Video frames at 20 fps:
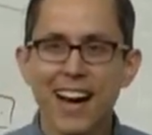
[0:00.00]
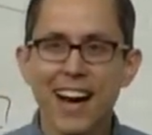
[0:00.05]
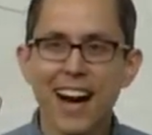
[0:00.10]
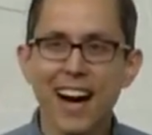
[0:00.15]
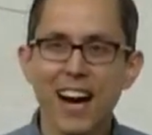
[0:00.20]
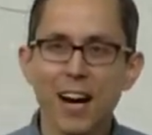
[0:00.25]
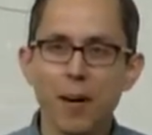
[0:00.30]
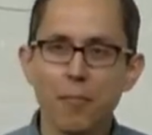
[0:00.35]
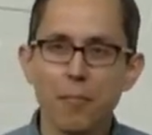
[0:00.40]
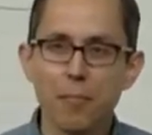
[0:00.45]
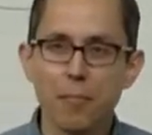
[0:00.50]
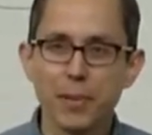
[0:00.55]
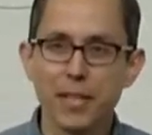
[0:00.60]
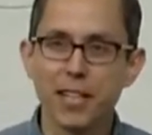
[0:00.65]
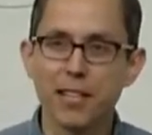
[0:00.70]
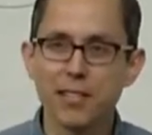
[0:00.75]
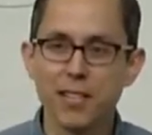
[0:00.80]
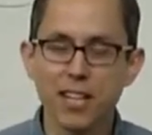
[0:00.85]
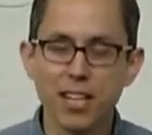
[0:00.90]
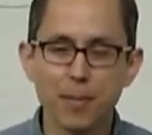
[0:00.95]
Um, but
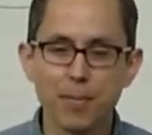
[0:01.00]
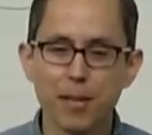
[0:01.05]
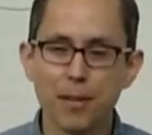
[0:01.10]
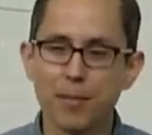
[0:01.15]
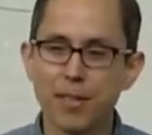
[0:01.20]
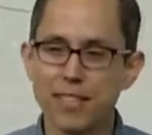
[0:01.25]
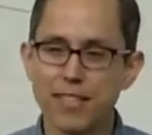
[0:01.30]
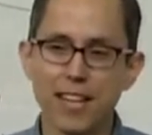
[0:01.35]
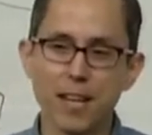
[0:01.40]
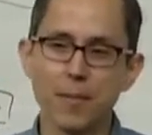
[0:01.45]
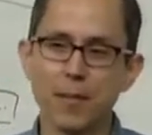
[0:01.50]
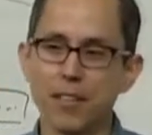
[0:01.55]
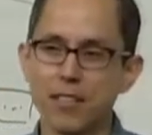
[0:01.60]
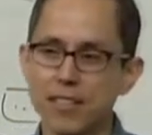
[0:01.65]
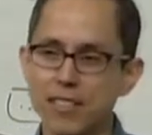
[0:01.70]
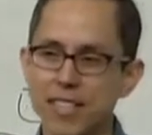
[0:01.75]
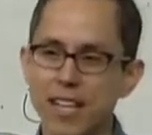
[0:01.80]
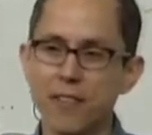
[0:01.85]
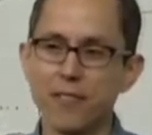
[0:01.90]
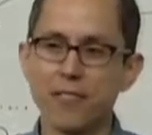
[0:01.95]
then I'll talk about my time here
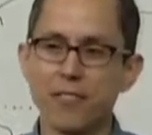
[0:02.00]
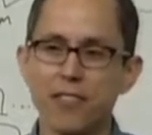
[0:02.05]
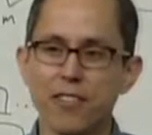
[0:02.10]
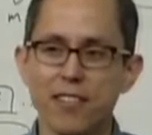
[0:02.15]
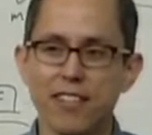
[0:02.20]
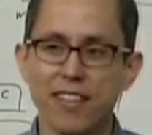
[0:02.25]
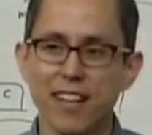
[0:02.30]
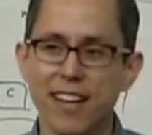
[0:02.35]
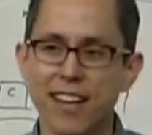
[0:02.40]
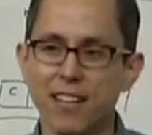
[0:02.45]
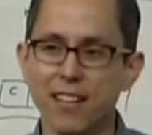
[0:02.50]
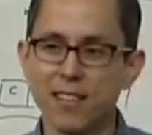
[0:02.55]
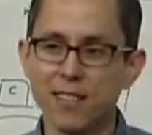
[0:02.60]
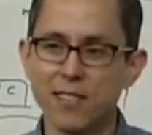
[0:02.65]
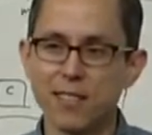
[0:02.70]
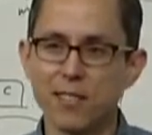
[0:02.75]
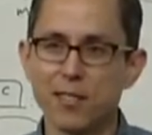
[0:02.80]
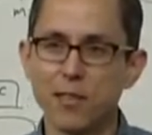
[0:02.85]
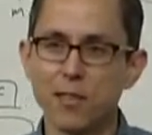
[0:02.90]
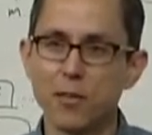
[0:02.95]
at Stanford and
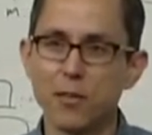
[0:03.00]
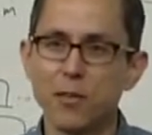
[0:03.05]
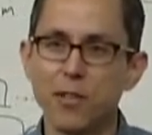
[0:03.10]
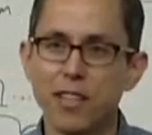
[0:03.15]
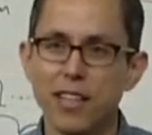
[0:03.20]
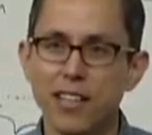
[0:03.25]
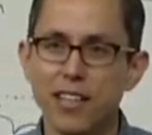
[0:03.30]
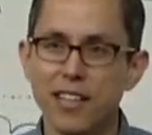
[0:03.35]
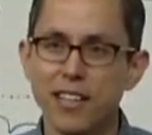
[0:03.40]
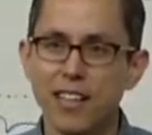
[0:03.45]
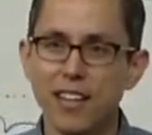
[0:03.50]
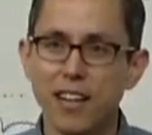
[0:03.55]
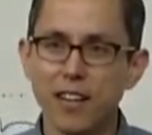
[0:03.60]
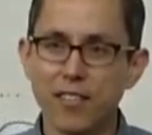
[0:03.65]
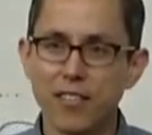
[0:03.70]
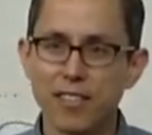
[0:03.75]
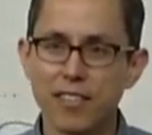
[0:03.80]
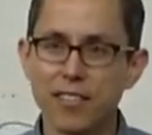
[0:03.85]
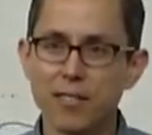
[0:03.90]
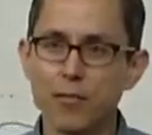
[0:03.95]
also
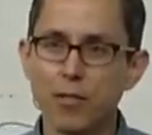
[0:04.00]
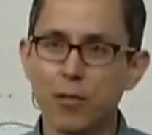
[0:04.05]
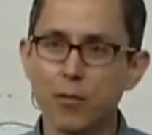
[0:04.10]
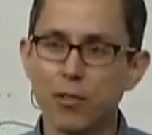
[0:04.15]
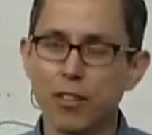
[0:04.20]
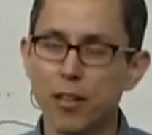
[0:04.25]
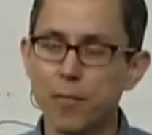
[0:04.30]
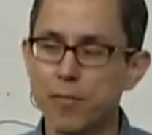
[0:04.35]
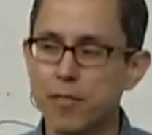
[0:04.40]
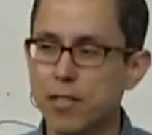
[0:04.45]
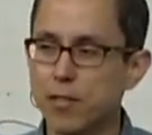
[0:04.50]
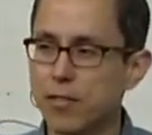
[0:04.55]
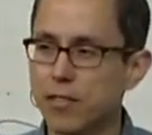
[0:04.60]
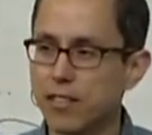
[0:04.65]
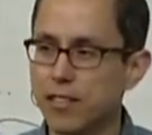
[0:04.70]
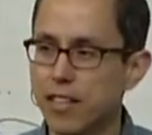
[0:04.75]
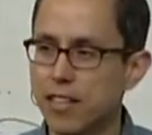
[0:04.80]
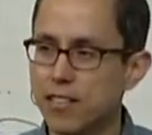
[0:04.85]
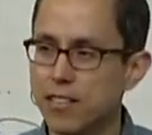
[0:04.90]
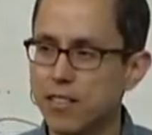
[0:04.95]
obviously what we're up to
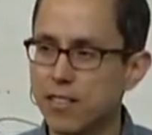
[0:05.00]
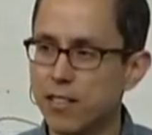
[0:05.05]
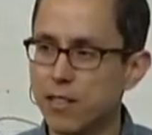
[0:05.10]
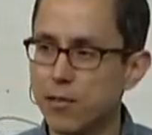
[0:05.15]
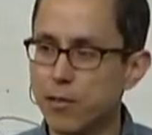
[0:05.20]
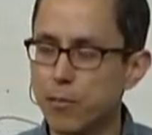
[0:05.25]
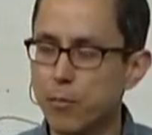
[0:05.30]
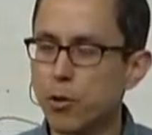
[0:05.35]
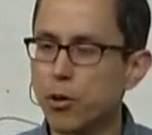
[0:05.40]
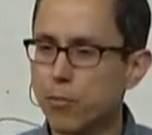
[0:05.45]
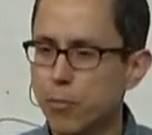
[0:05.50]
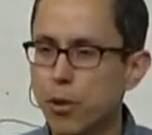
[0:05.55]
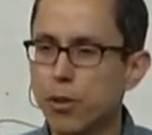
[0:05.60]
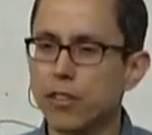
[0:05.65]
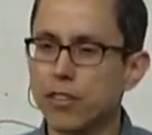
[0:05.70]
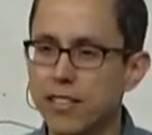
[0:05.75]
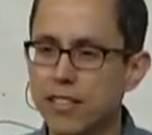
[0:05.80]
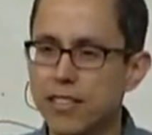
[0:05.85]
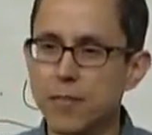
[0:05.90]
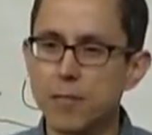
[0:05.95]
at Gusto. More
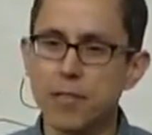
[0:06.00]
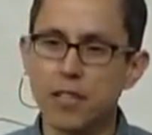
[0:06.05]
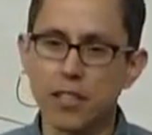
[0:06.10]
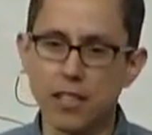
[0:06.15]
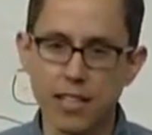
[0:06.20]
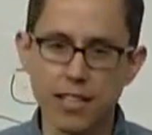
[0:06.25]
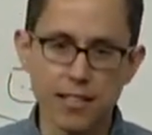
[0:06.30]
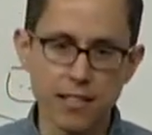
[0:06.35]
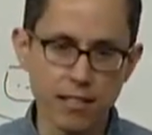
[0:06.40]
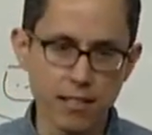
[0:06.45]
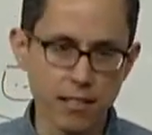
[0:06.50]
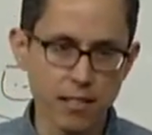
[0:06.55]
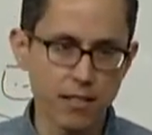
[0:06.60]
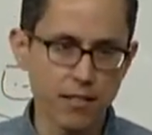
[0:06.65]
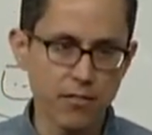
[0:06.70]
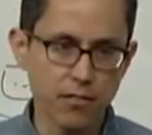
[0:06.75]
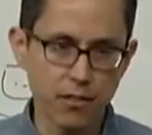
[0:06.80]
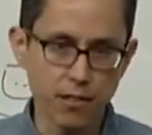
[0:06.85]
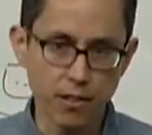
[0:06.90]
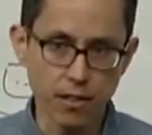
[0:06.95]
importantly, some of the
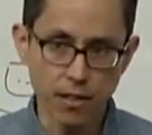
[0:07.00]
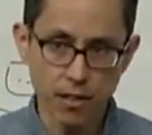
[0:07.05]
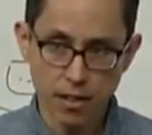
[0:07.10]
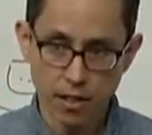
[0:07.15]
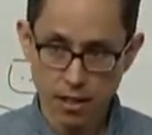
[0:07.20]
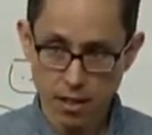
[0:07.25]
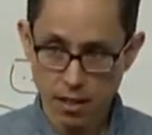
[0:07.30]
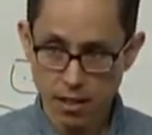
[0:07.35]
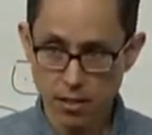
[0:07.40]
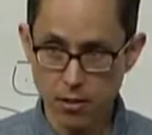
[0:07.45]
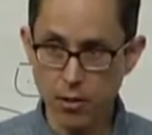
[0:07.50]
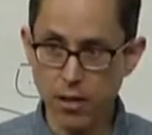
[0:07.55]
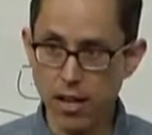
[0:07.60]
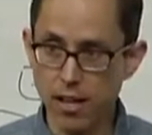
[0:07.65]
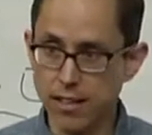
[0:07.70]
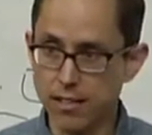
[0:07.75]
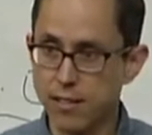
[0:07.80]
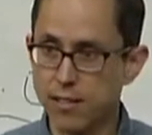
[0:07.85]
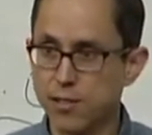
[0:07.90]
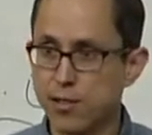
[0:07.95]
lessons for you
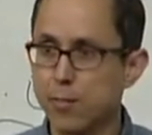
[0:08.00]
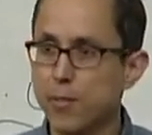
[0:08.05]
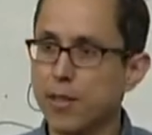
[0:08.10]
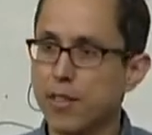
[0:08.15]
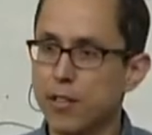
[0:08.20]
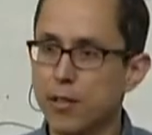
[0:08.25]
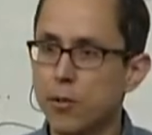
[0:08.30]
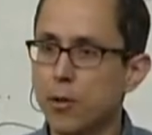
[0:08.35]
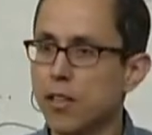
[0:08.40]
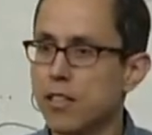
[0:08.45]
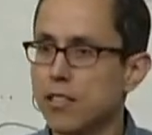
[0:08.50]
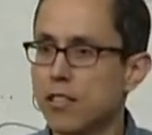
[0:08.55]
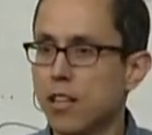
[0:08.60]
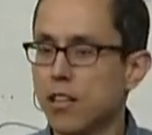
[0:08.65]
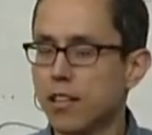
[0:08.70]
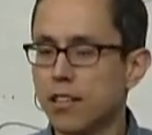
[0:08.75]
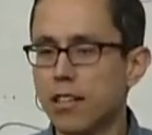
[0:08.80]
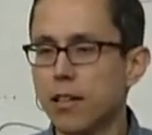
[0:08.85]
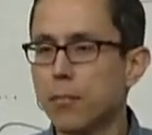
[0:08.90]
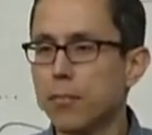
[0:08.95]
guys, assuming that you want to
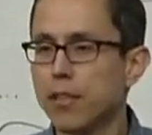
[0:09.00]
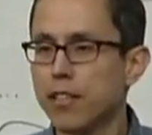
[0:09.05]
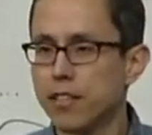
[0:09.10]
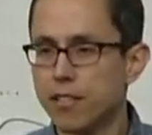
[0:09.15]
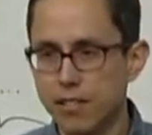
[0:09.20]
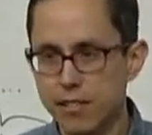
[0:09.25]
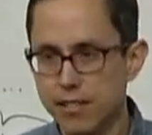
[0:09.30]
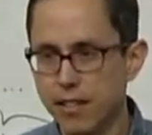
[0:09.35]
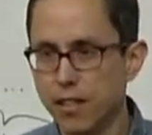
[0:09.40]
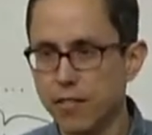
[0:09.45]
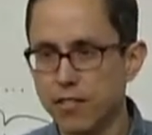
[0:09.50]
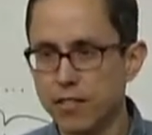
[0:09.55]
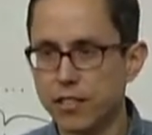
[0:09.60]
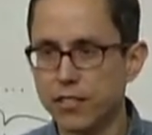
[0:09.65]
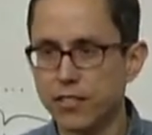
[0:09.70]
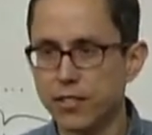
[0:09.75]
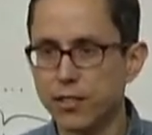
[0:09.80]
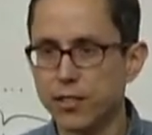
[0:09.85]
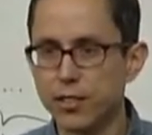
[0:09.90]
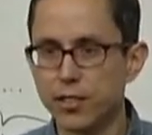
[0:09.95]
start a company yourself in
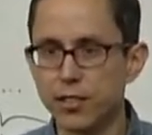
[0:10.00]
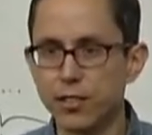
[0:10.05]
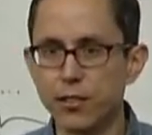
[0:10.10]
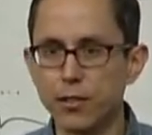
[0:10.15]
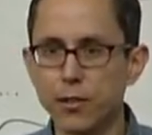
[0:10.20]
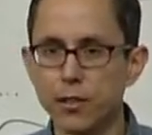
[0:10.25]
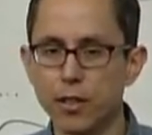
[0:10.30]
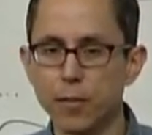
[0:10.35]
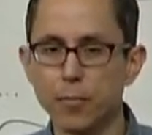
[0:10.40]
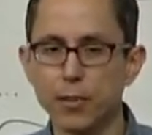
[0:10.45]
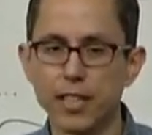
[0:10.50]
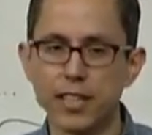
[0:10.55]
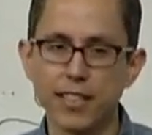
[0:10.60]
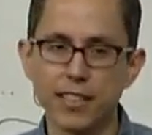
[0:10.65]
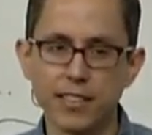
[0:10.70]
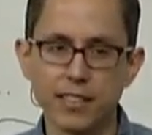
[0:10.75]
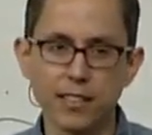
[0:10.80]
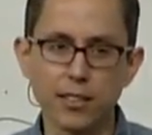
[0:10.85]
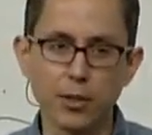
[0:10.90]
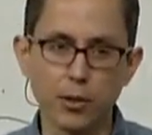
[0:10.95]
the future or are
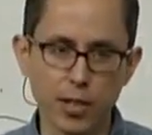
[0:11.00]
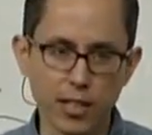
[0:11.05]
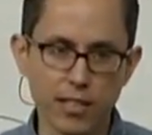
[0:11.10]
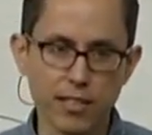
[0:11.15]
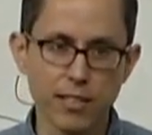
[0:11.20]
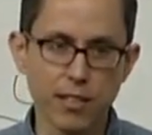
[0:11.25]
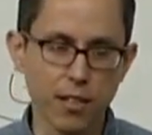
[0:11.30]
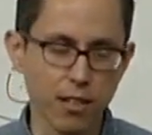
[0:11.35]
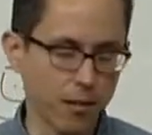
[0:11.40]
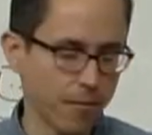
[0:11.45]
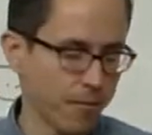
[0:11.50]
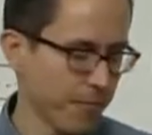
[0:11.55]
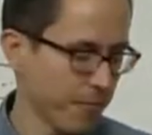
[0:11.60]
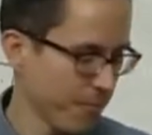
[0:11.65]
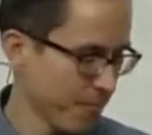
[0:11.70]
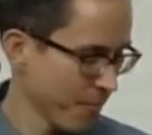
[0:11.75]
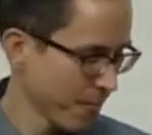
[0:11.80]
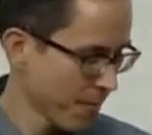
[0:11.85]
planning to join a startup.